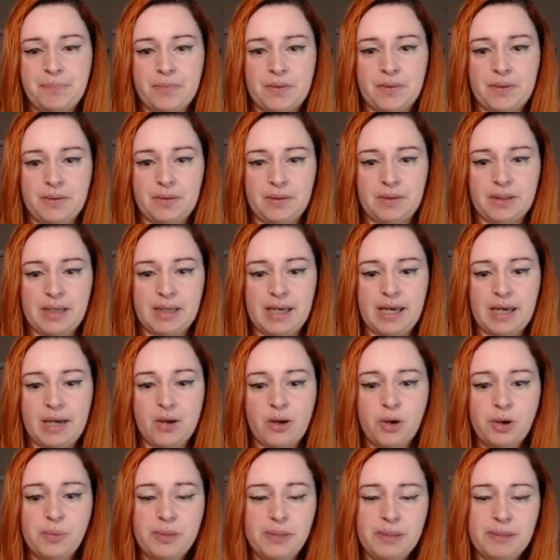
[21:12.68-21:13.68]
Okay, I
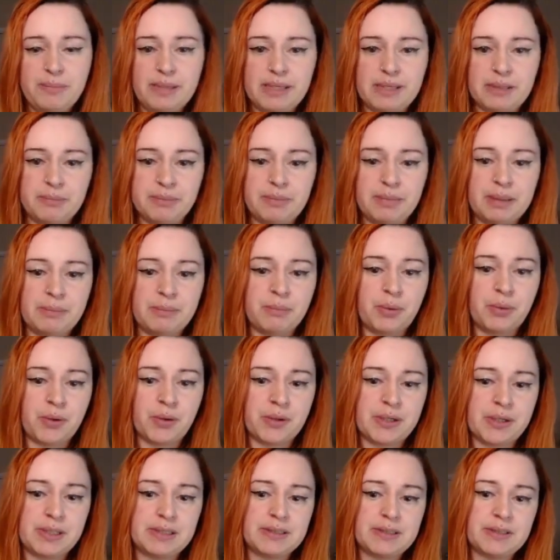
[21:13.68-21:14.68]
hope they make a big
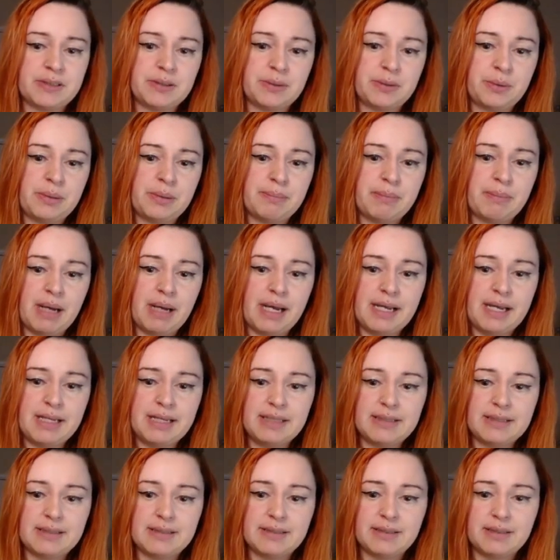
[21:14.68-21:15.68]
board, so we
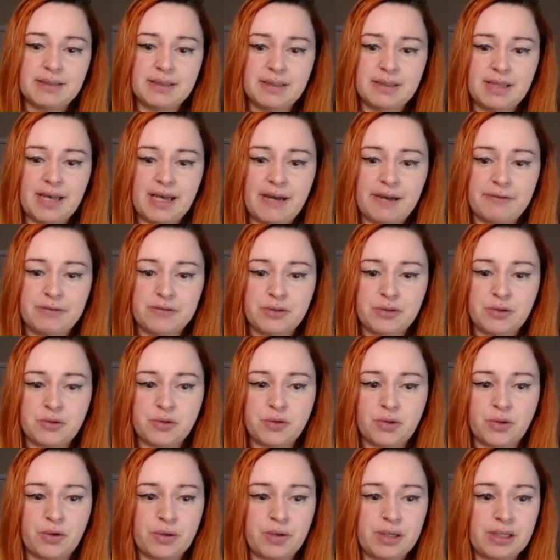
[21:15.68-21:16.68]
might, after
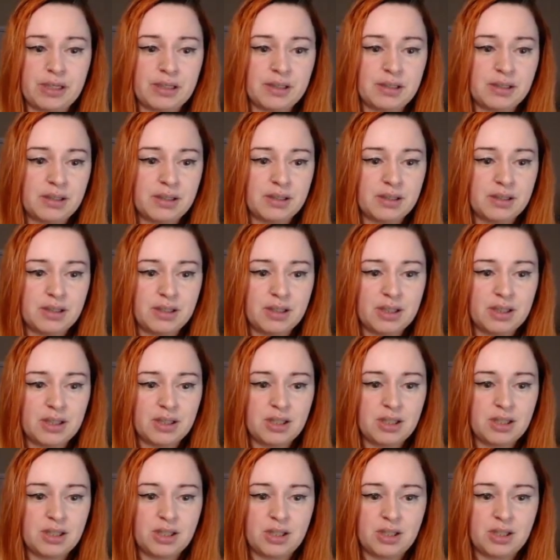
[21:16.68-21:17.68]
drawing,
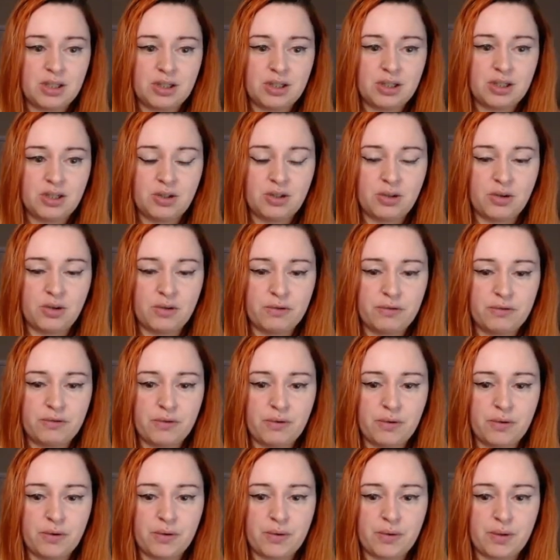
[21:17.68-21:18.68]
go
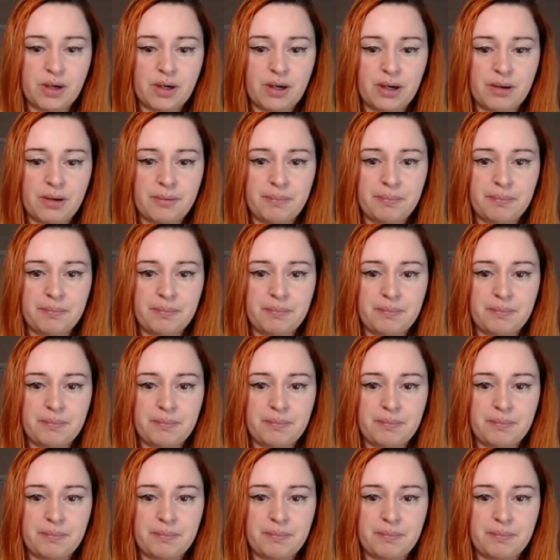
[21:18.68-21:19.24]
for